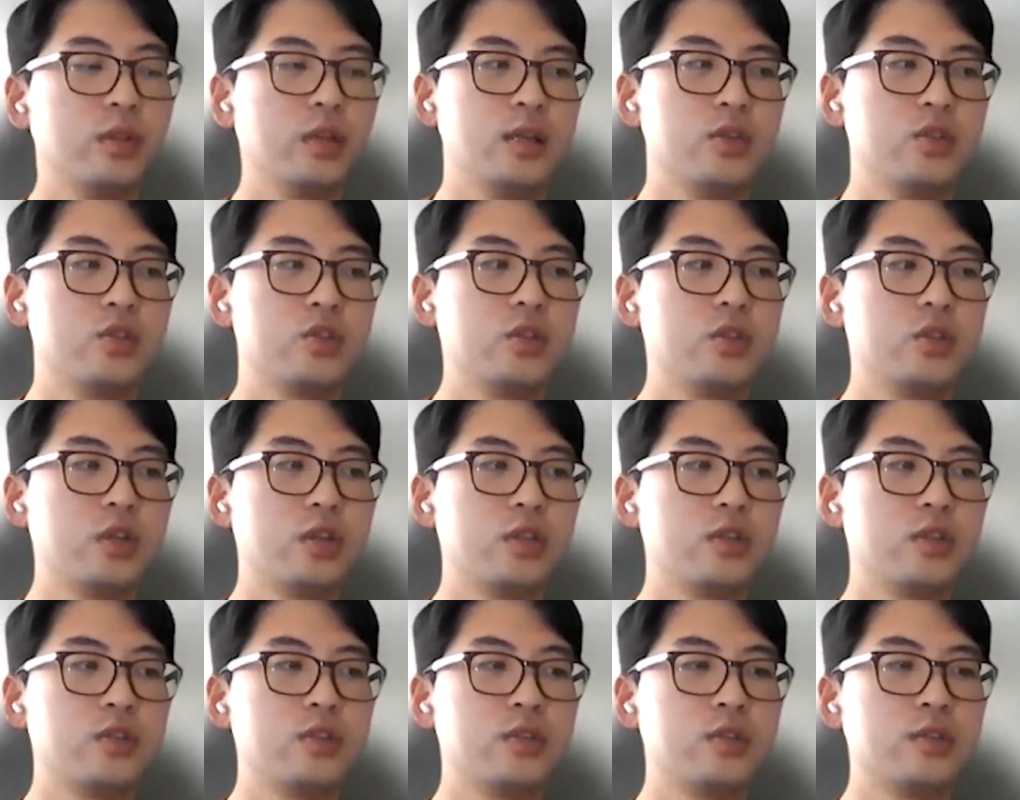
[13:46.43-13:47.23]
it's
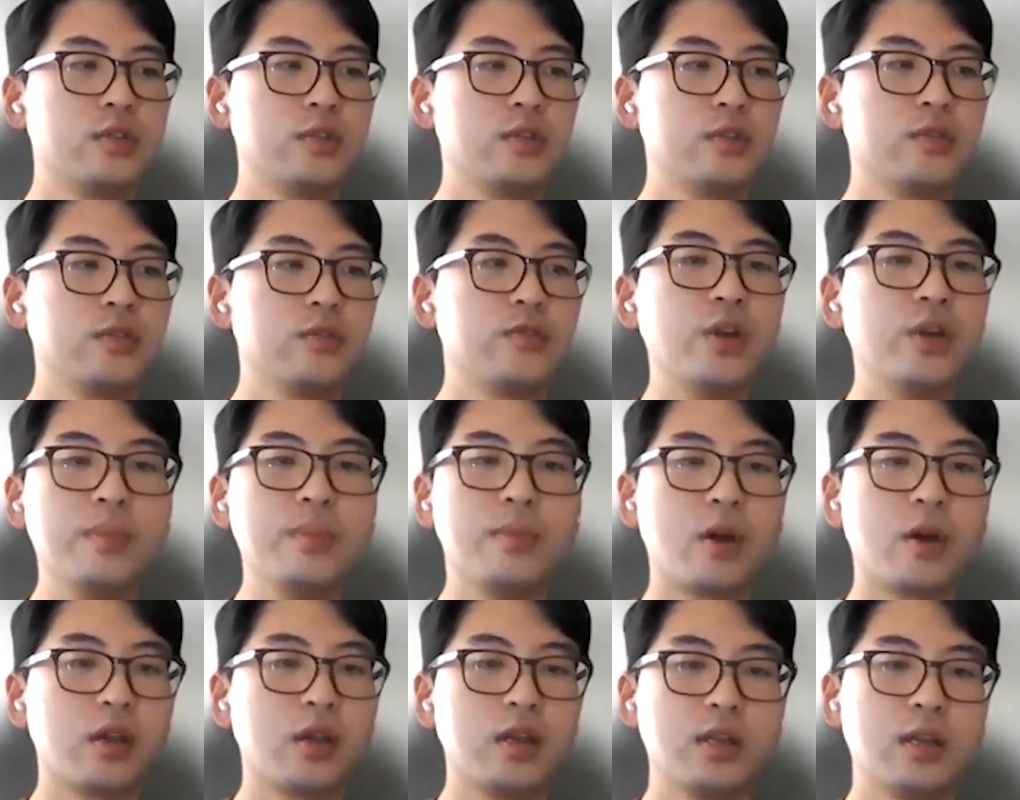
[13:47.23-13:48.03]
just free
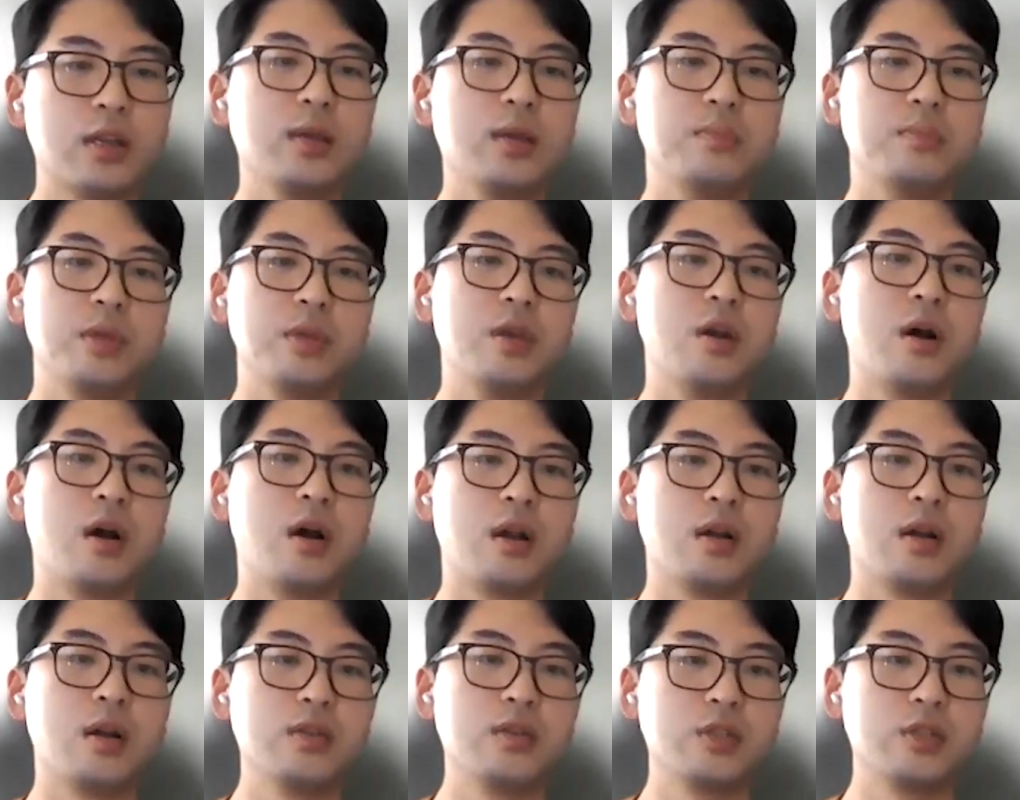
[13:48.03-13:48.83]
marketing and P
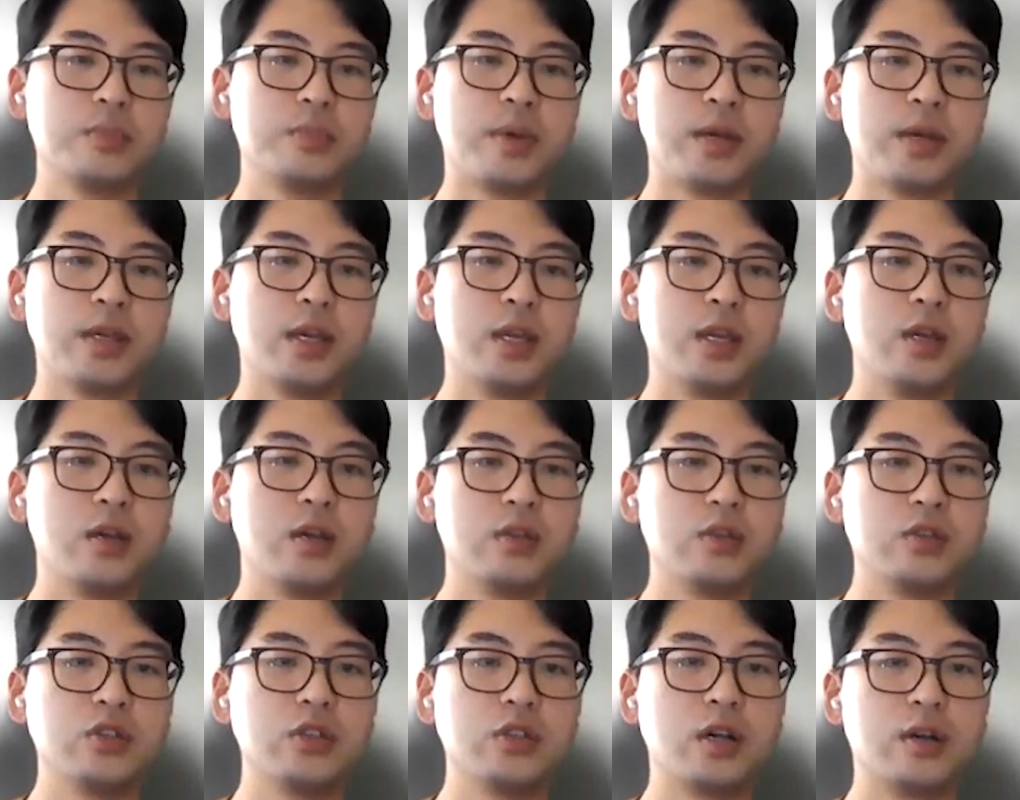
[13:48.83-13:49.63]
R just by getting
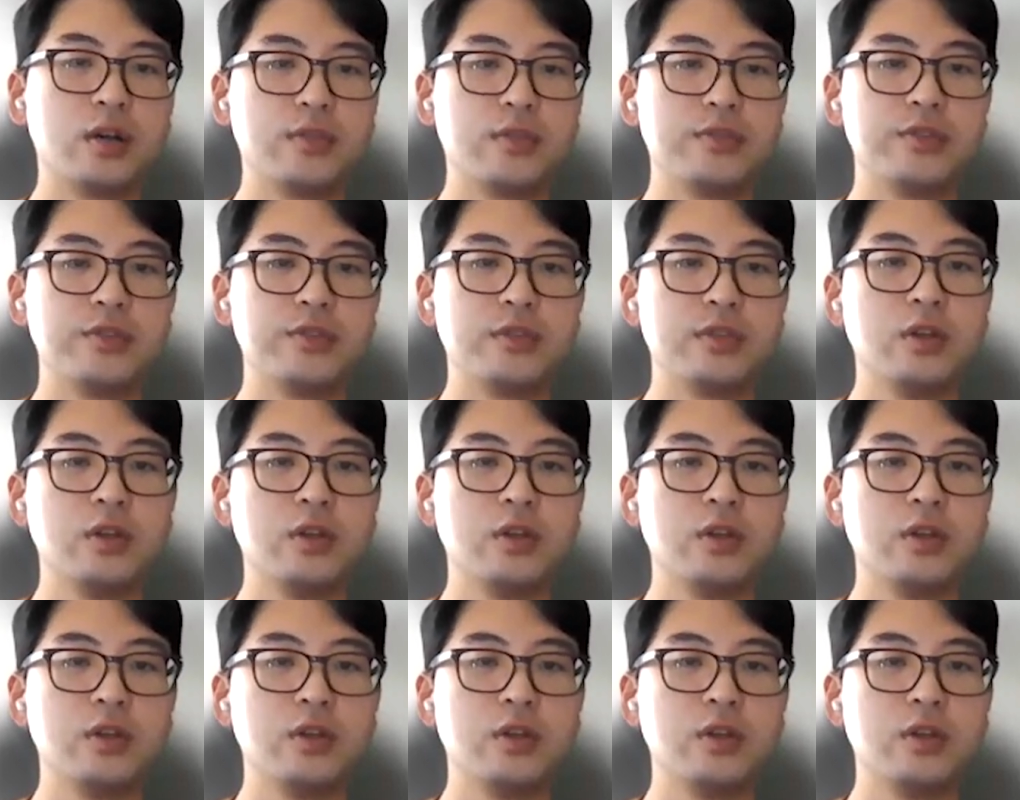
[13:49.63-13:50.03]
on the shelves.